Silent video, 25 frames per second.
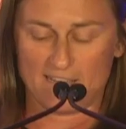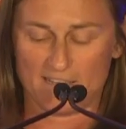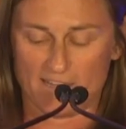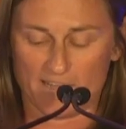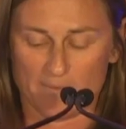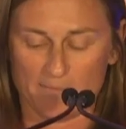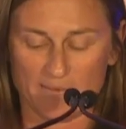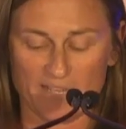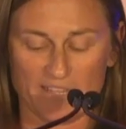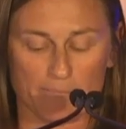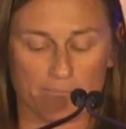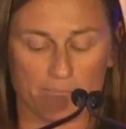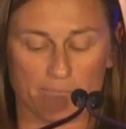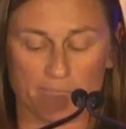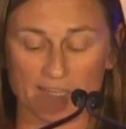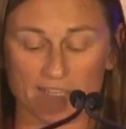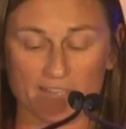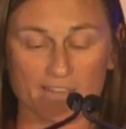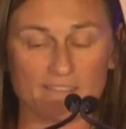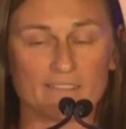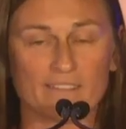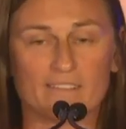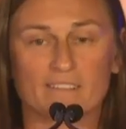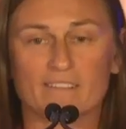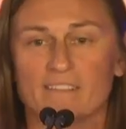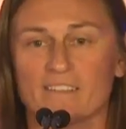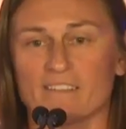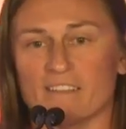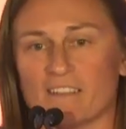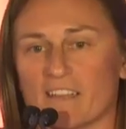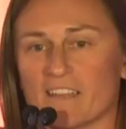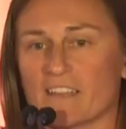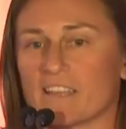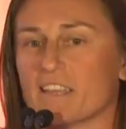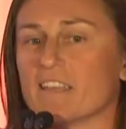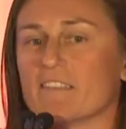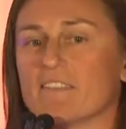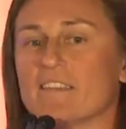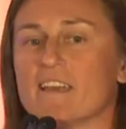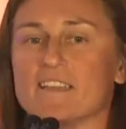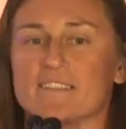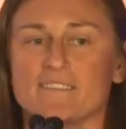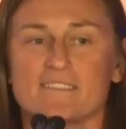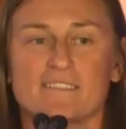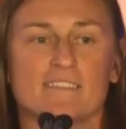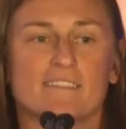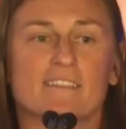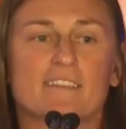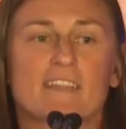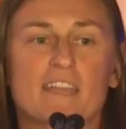But again,
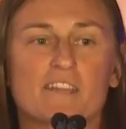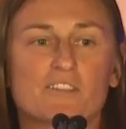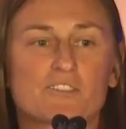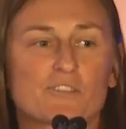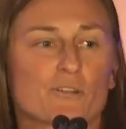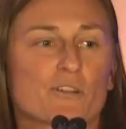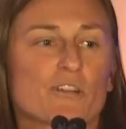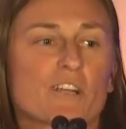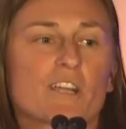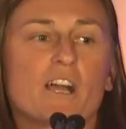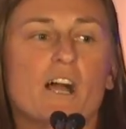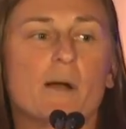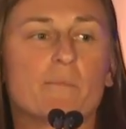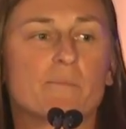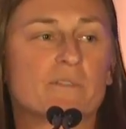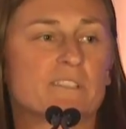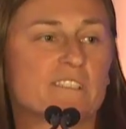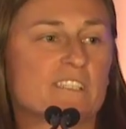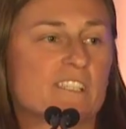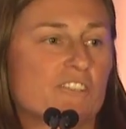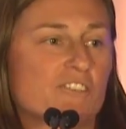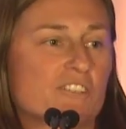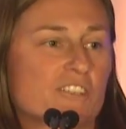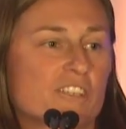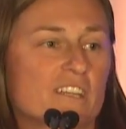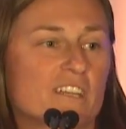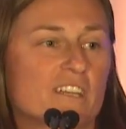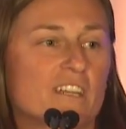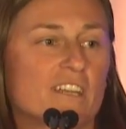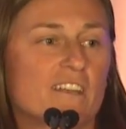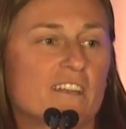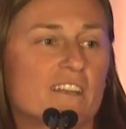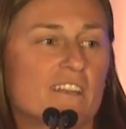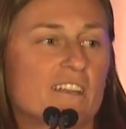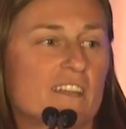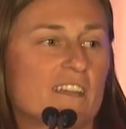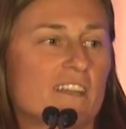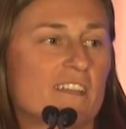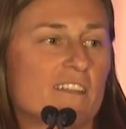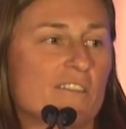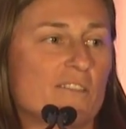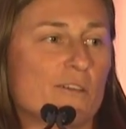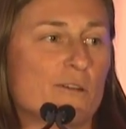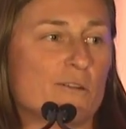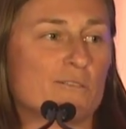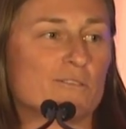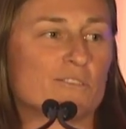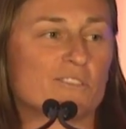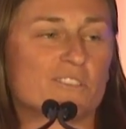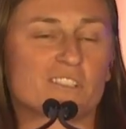that's the nature of competition, and
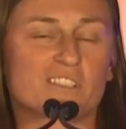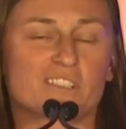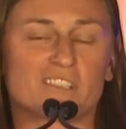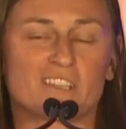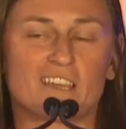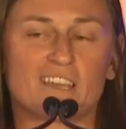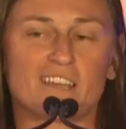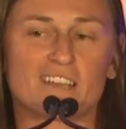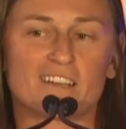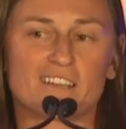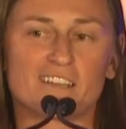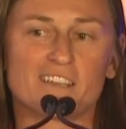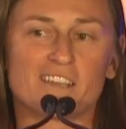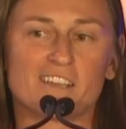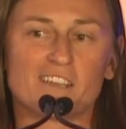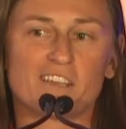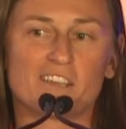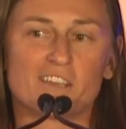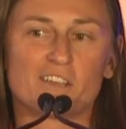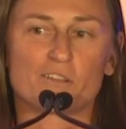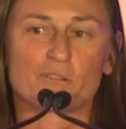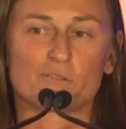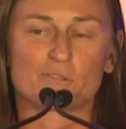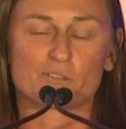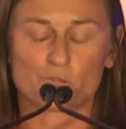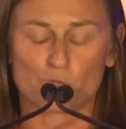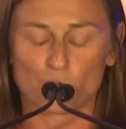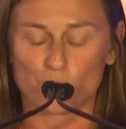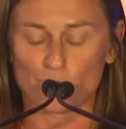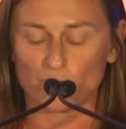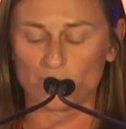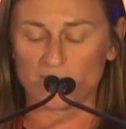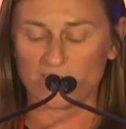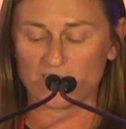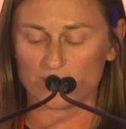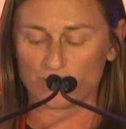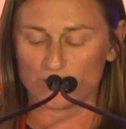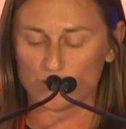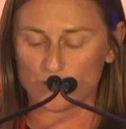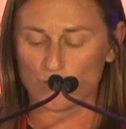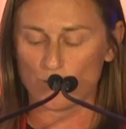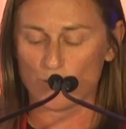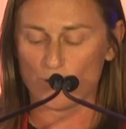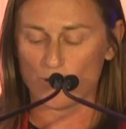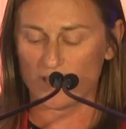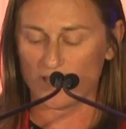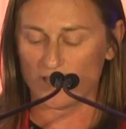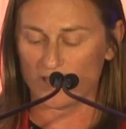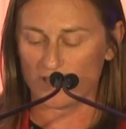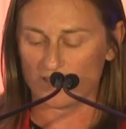those that truly
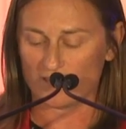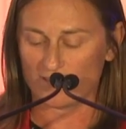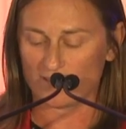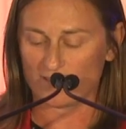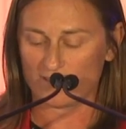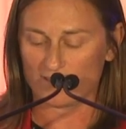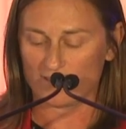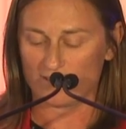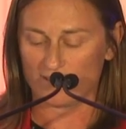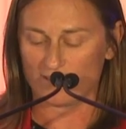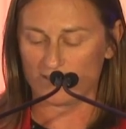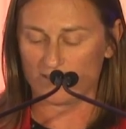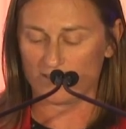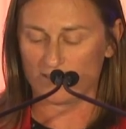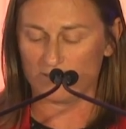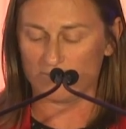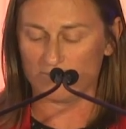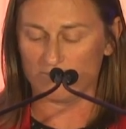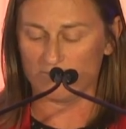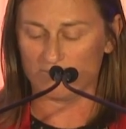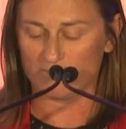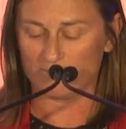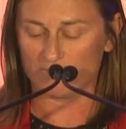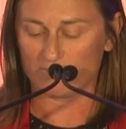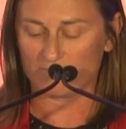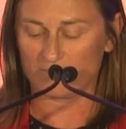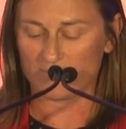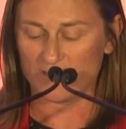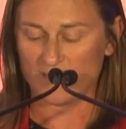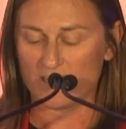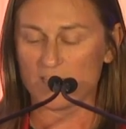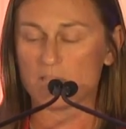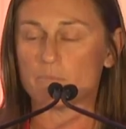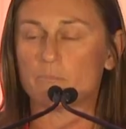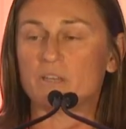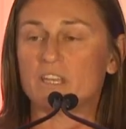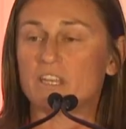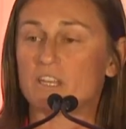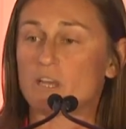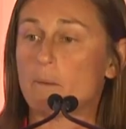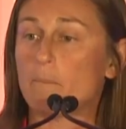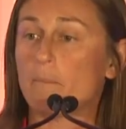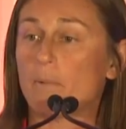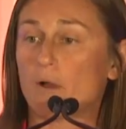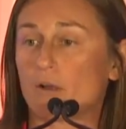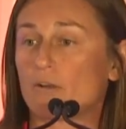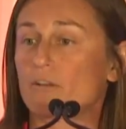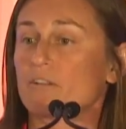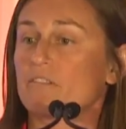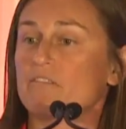enjoy being a
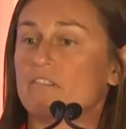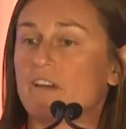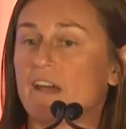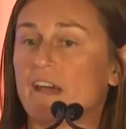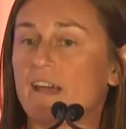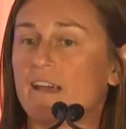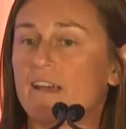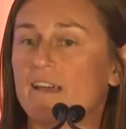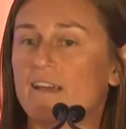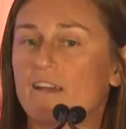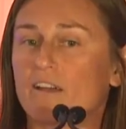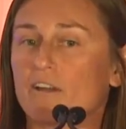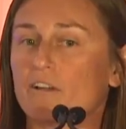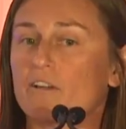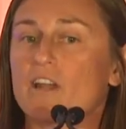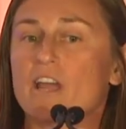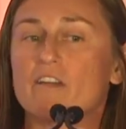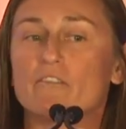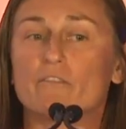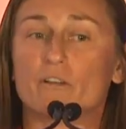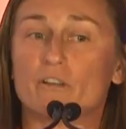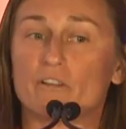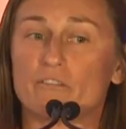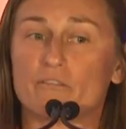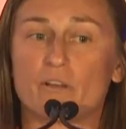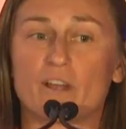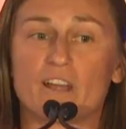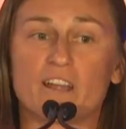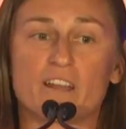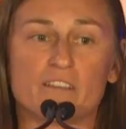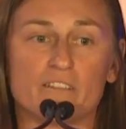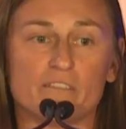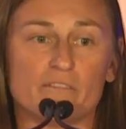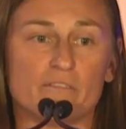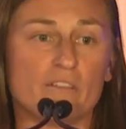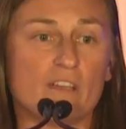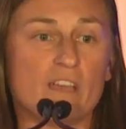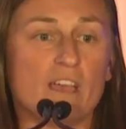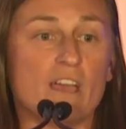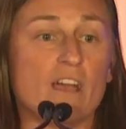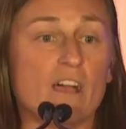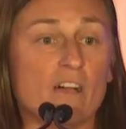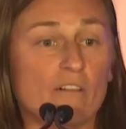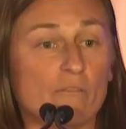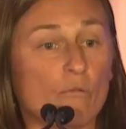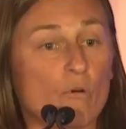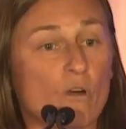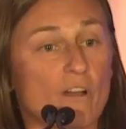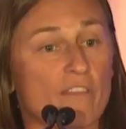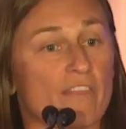part of that are never afraid of
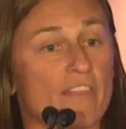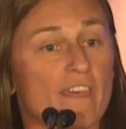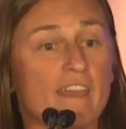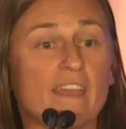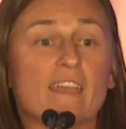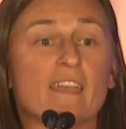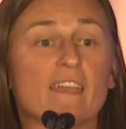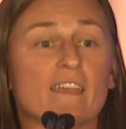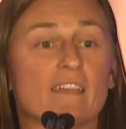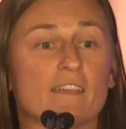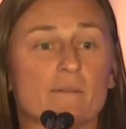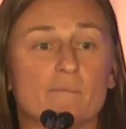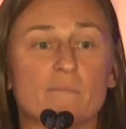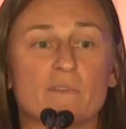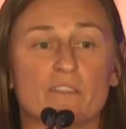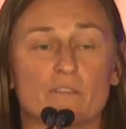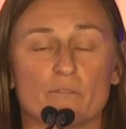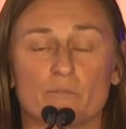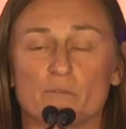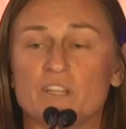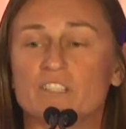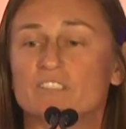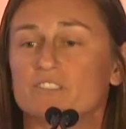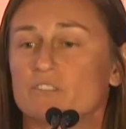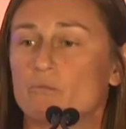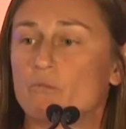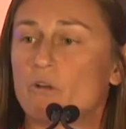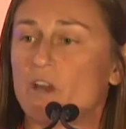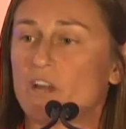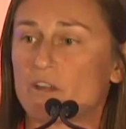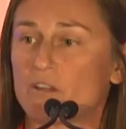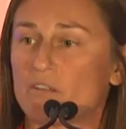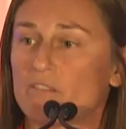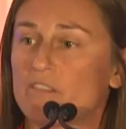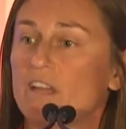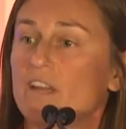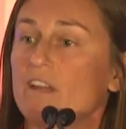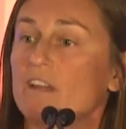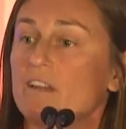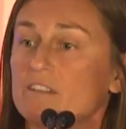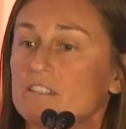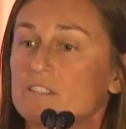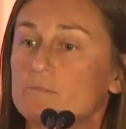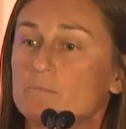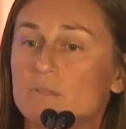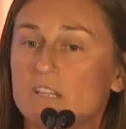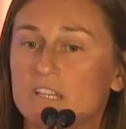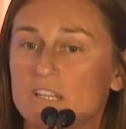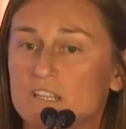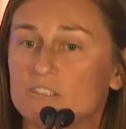one thing. I mean, the reason why you're there
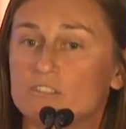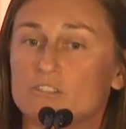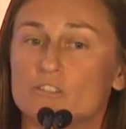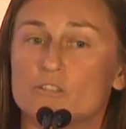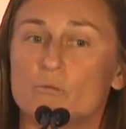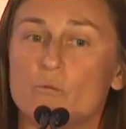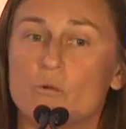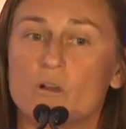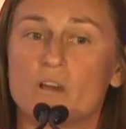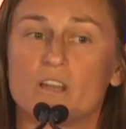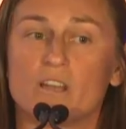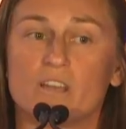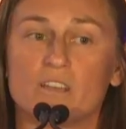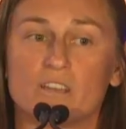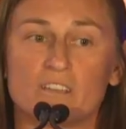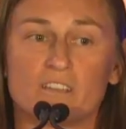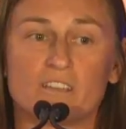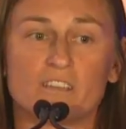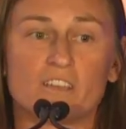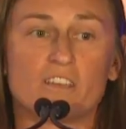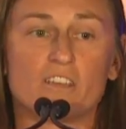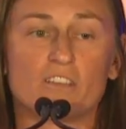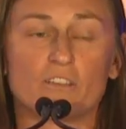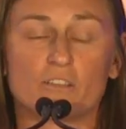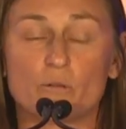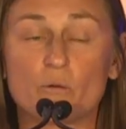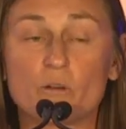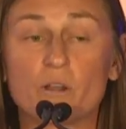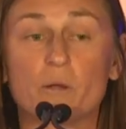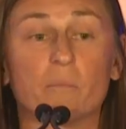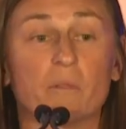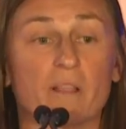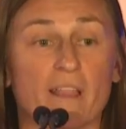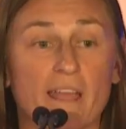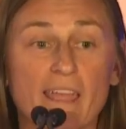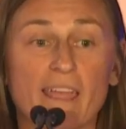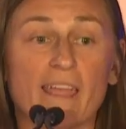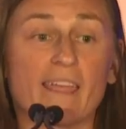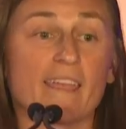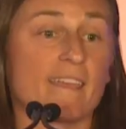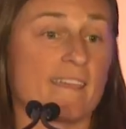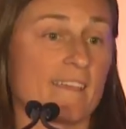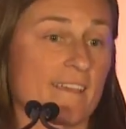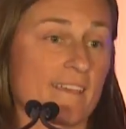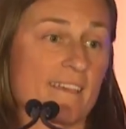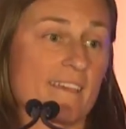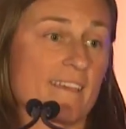is because you wanna play.